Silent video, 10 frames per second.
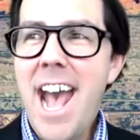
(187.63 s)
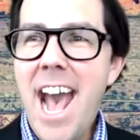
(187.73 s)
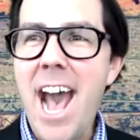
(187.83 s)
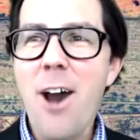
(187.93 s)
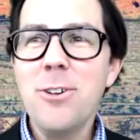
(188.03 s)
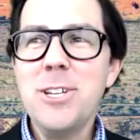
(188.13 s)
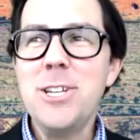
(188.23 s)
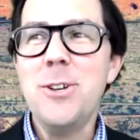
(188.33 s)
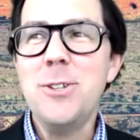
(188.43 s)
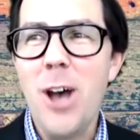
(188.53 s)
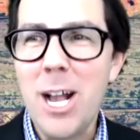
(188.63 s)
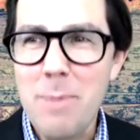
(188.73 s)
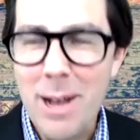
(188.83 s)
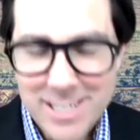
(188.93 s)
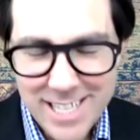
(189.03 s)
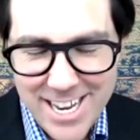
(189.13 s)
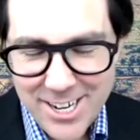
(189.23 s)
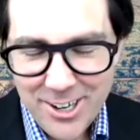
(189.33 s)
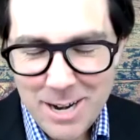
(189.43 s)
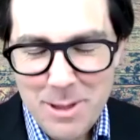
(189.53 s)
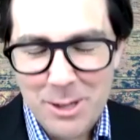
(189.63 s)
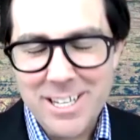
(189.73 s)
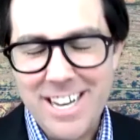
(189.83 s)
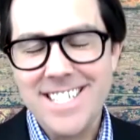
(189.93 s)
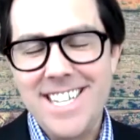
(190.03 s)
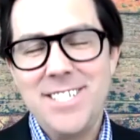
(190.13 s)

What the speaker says: how do you talk about cityCURRENT in Middle Tennessee?